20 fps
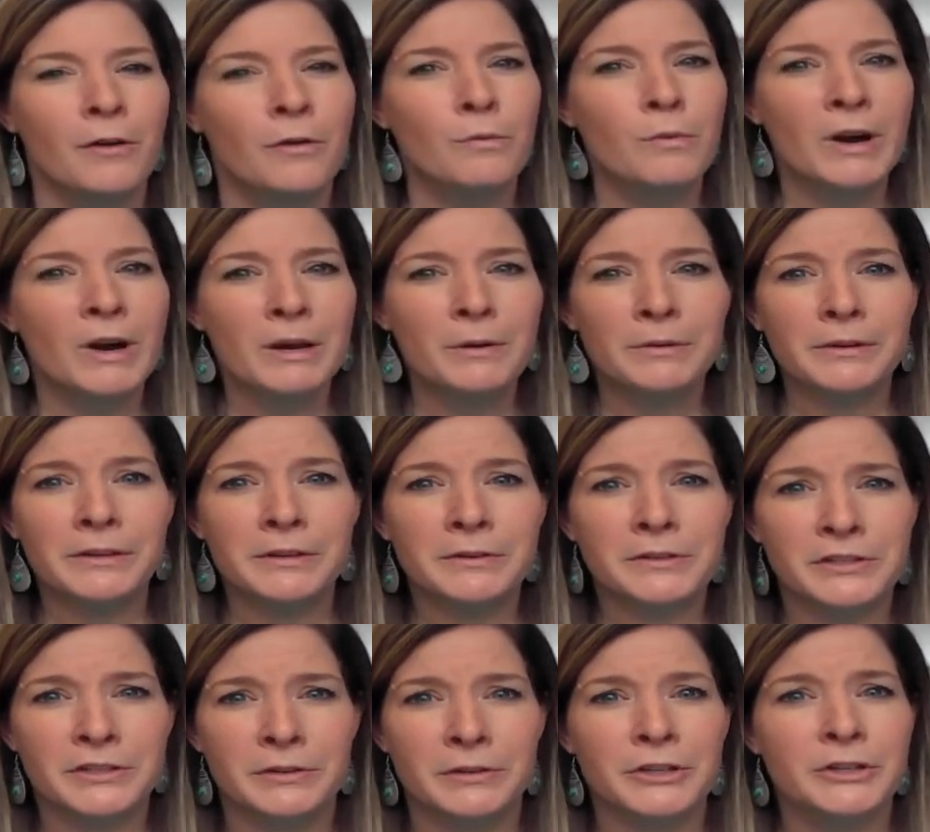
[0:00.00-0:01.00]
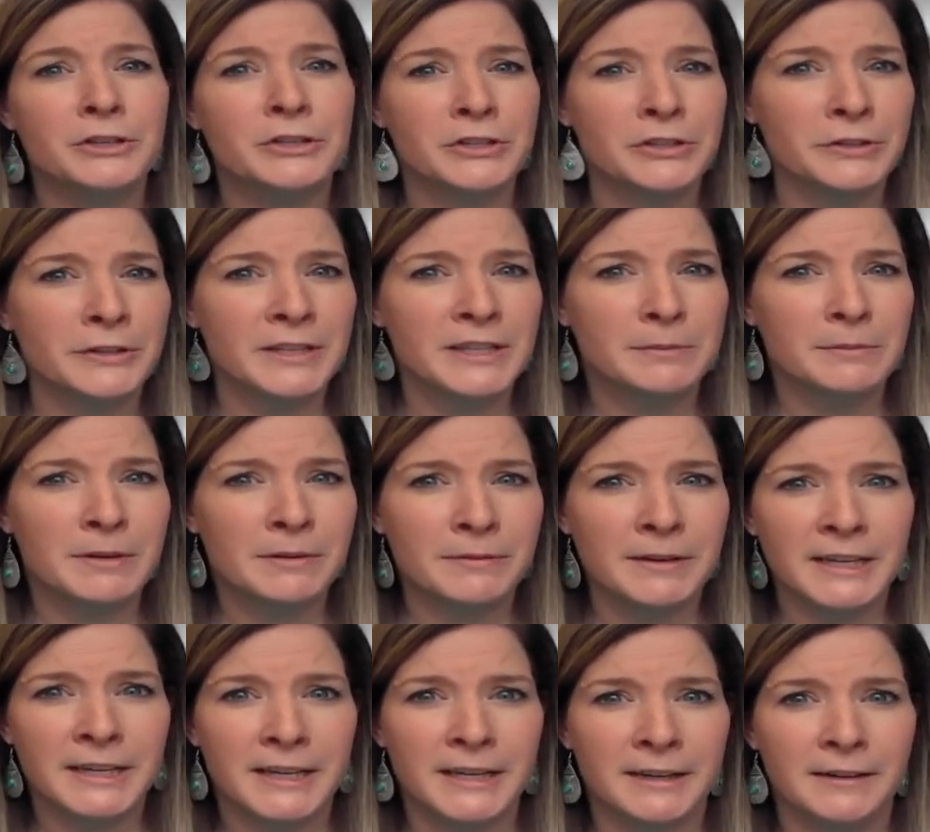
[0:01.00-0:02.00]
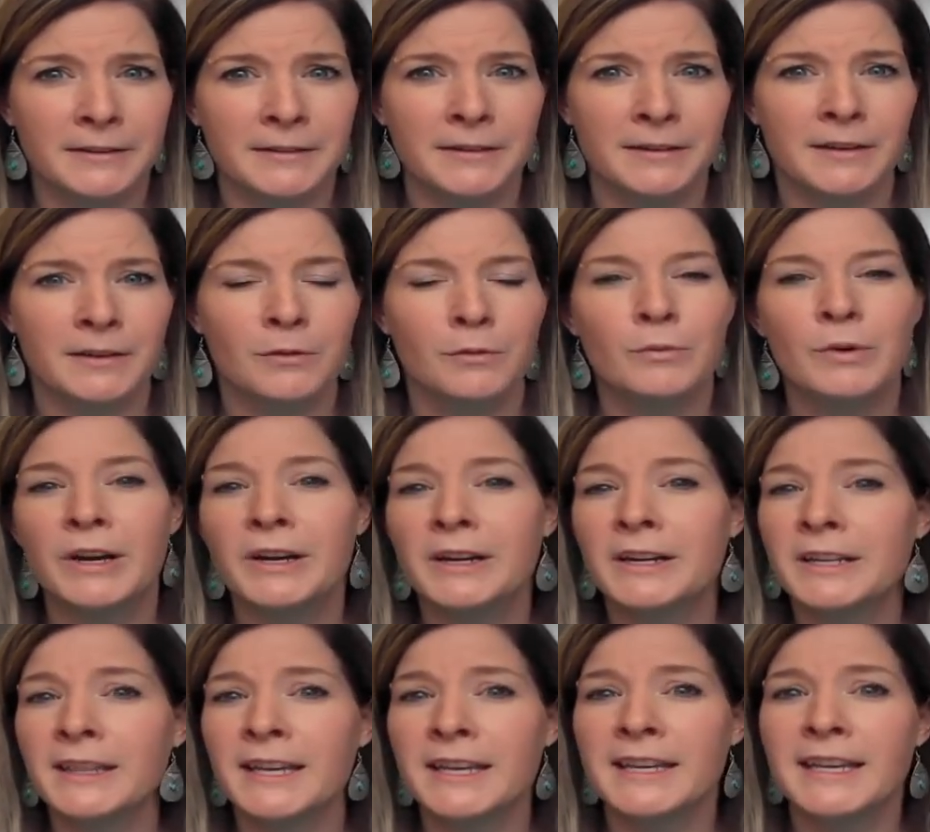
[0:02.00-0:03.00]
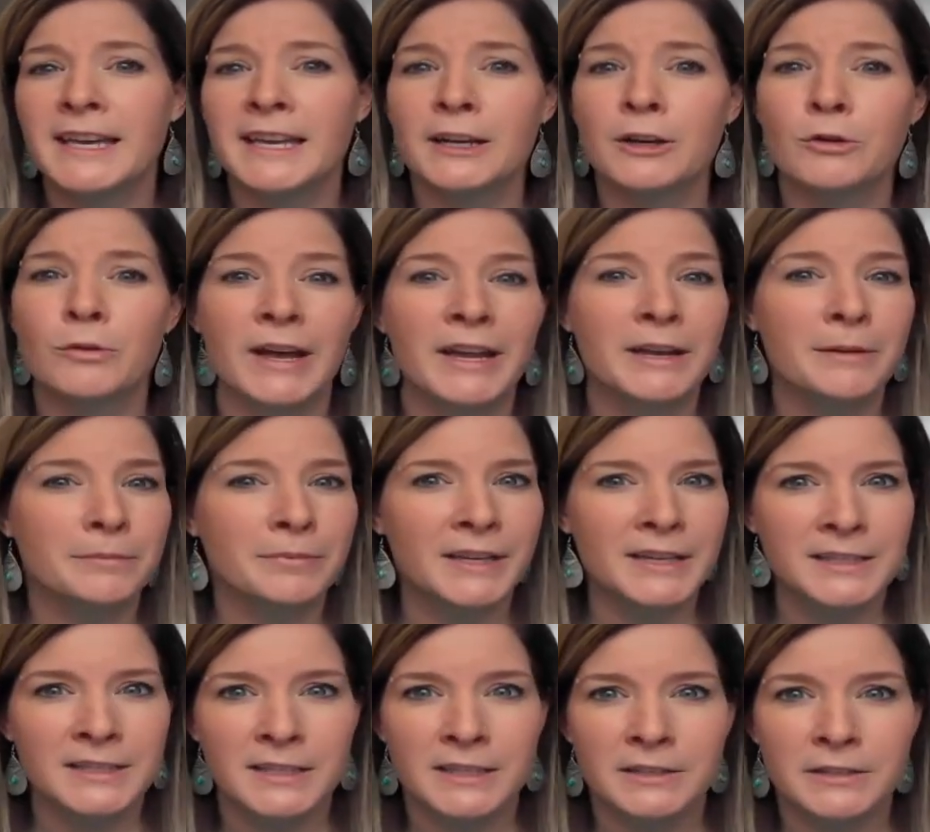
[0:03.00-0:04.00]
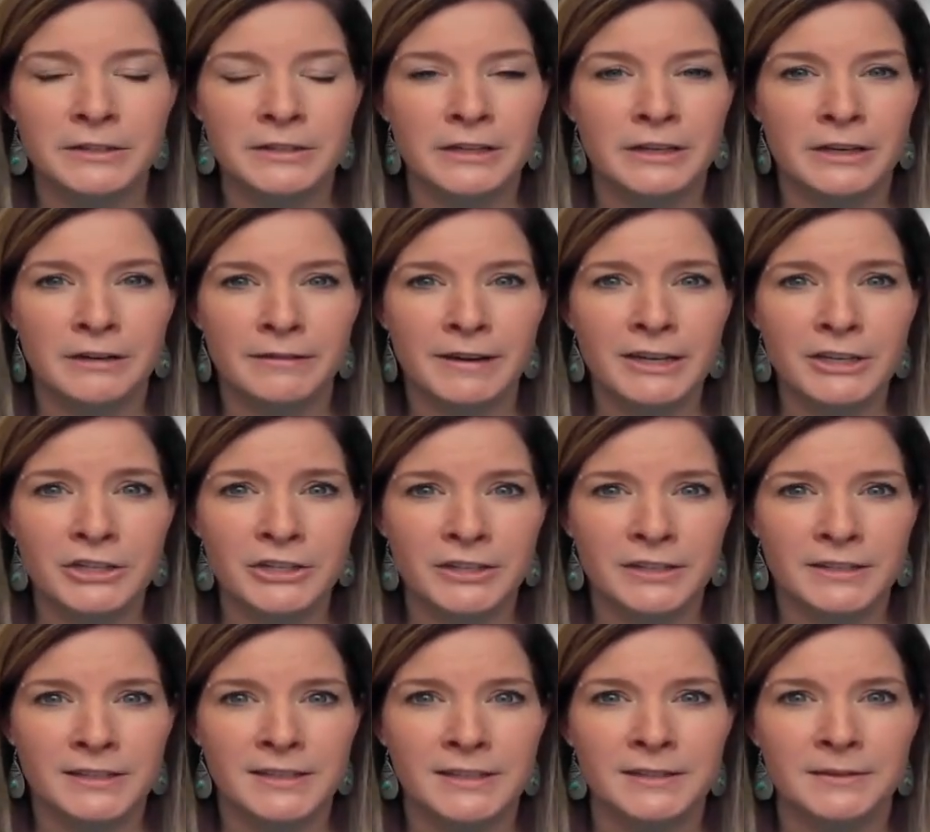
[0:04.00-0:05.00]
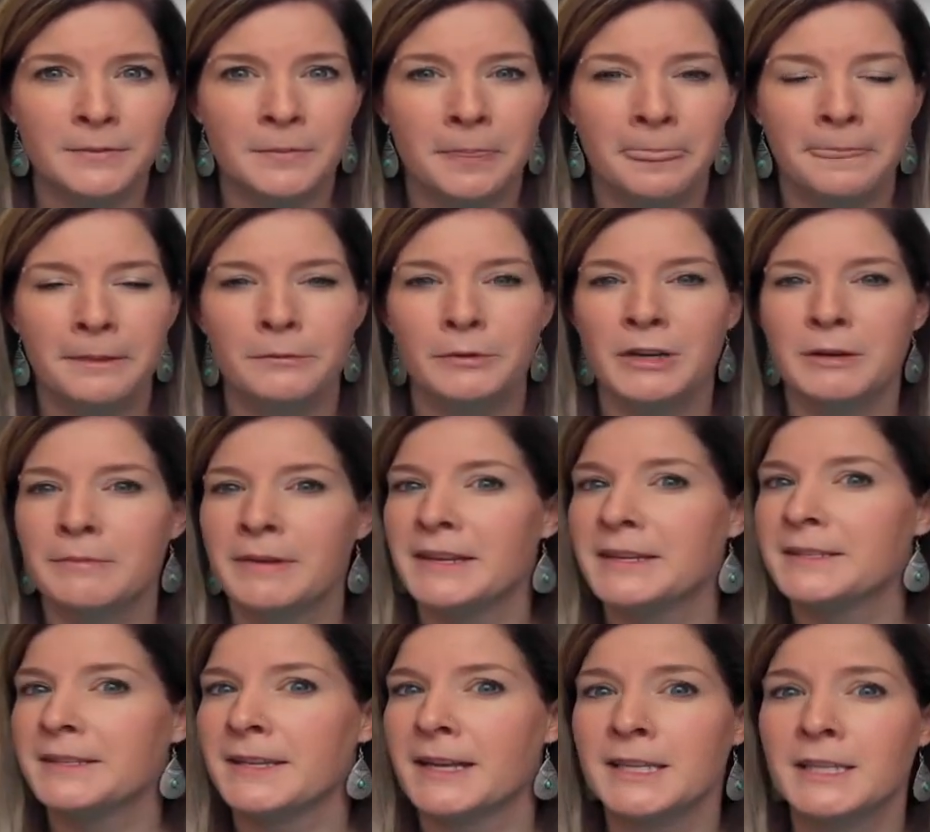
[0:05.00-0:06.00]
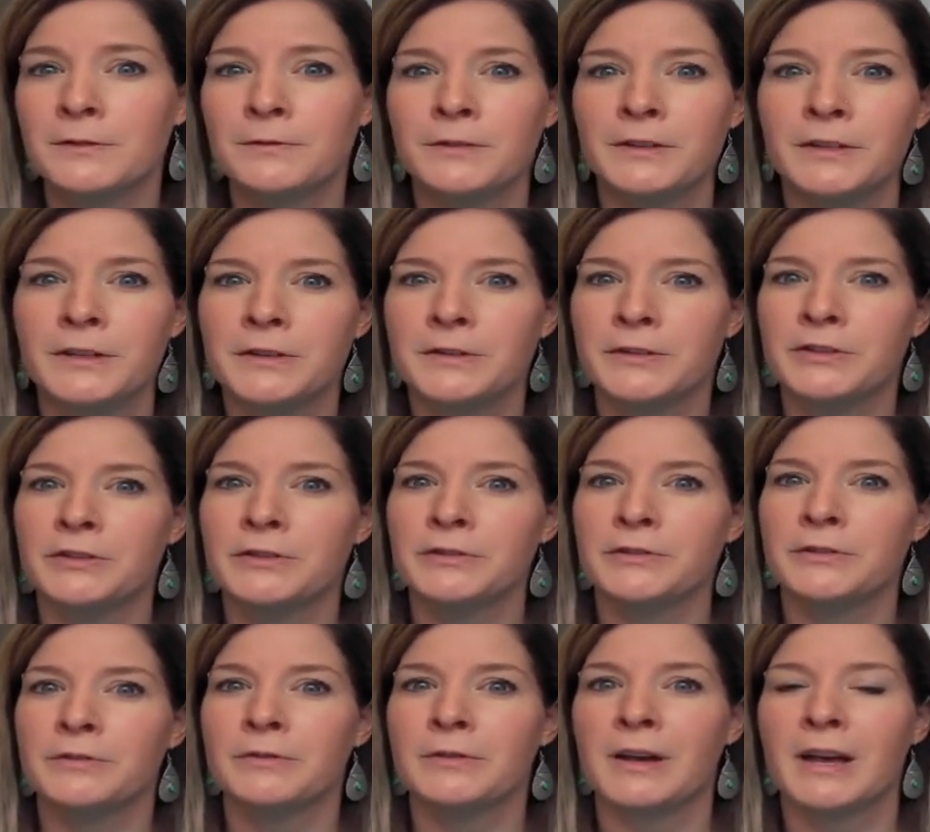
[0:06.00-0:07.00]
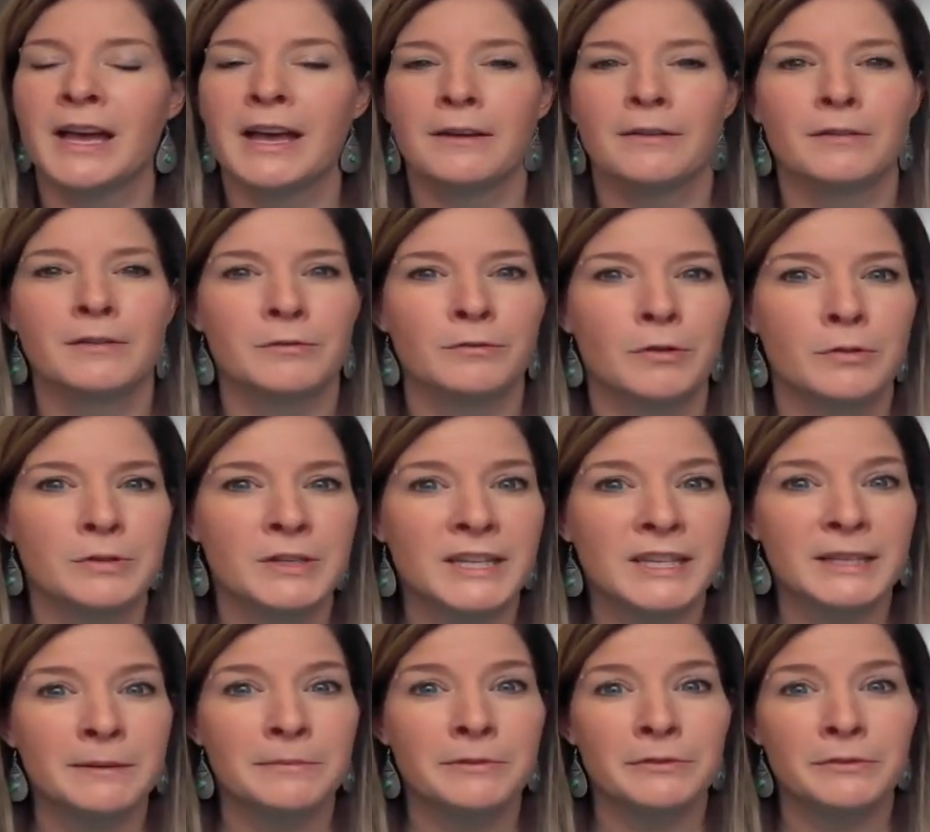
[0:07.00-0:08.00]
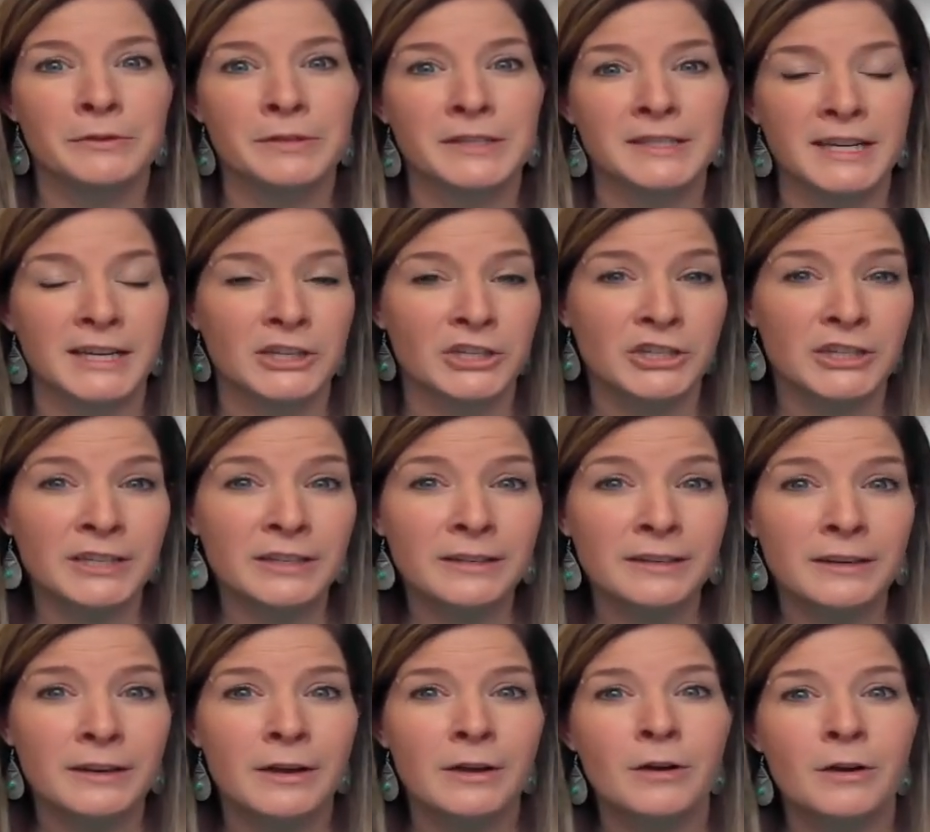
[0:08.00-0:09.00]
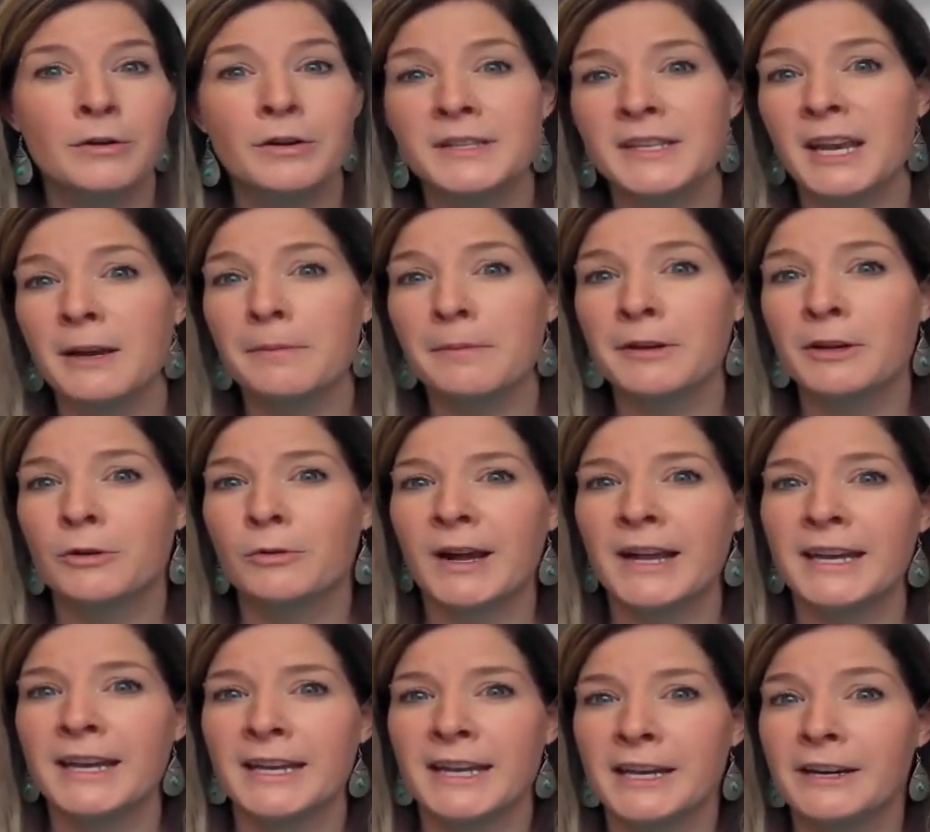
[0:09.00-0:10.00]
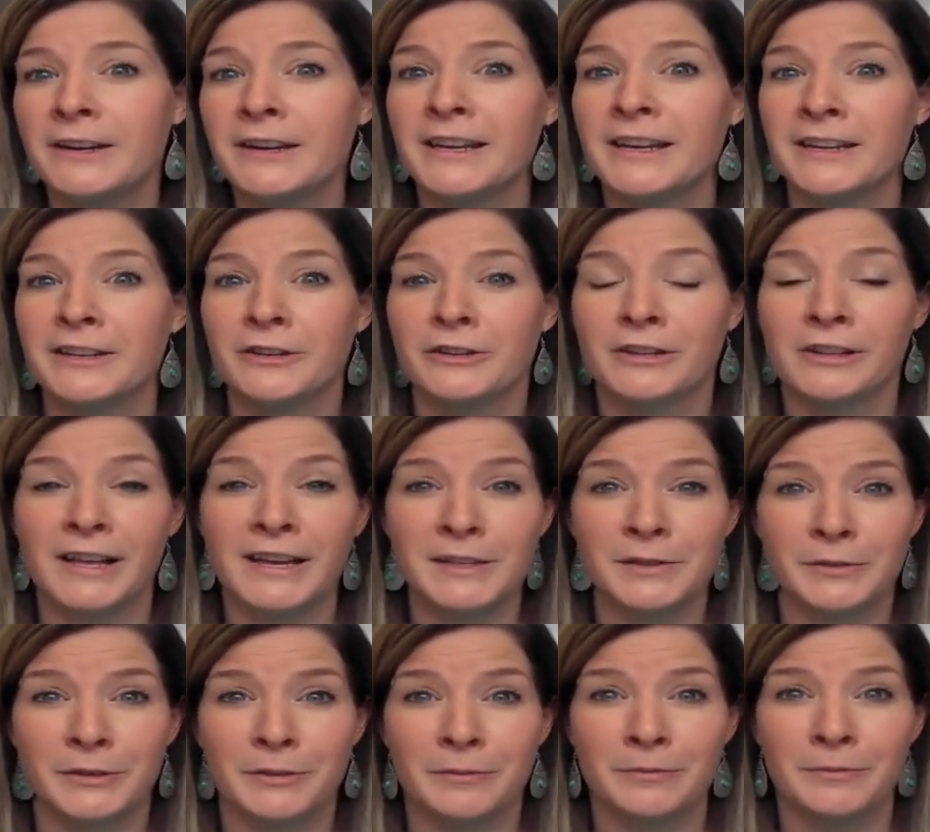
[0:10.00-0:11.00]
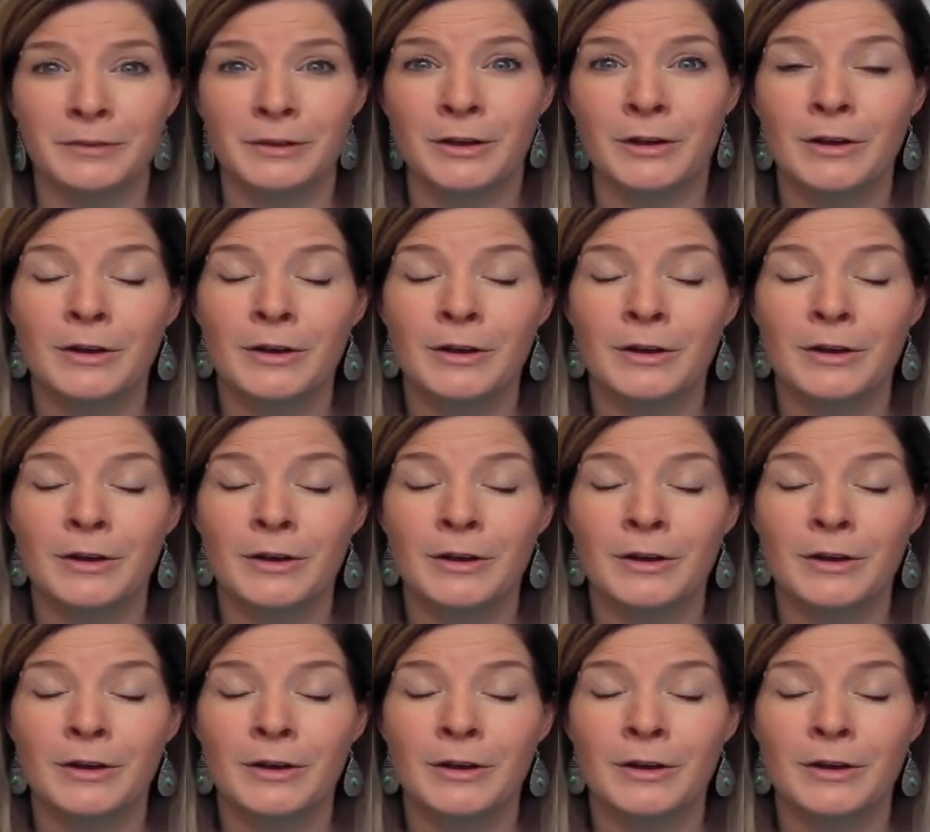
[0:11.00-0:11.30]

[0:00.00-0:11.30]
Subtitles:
Where will your students be reading? Where can they get a quiet place to do their narrations? Would it make sense for you to rotate them through a station or set up a quiet area in your classroom?